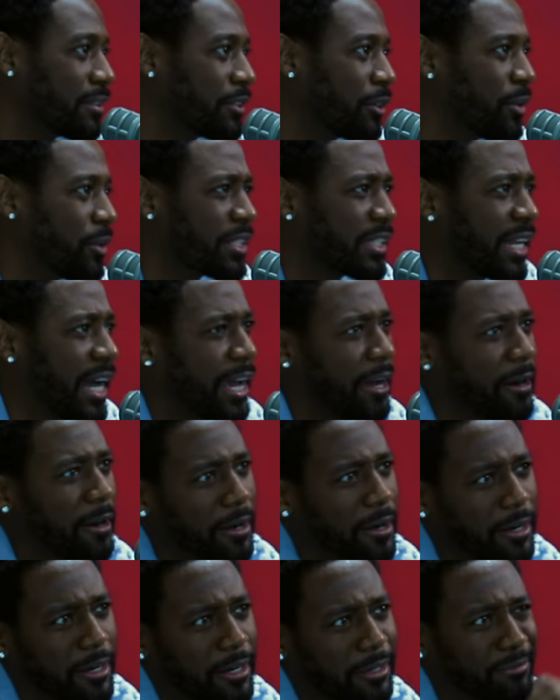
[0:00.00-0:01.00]
So okay. it's like
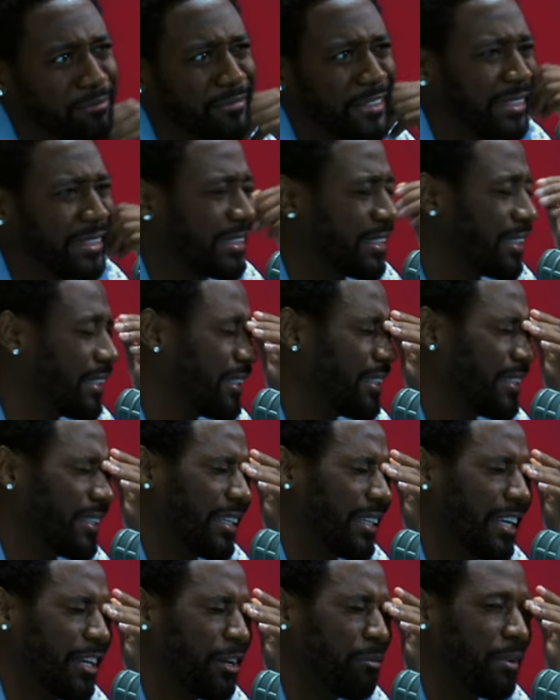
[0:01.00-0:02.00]
um,
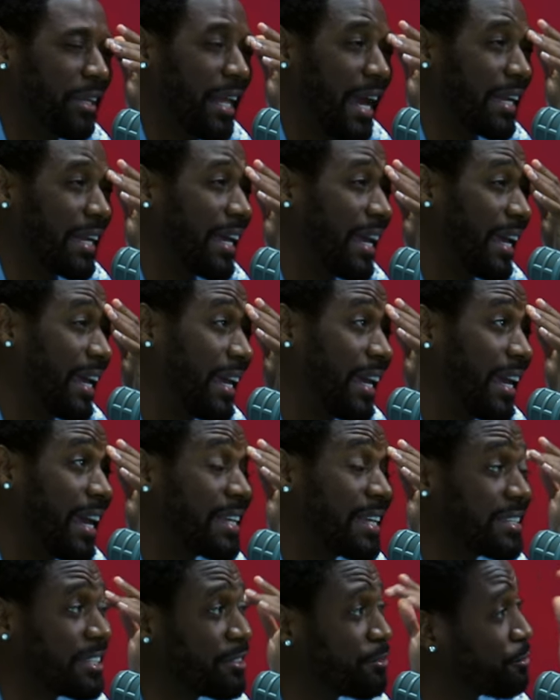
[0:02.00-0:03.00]
it'll be like the
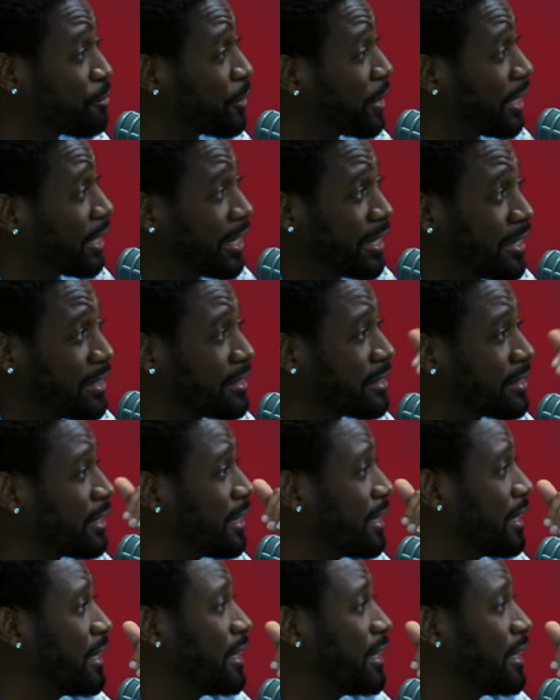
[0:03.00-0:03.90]
Essence Fest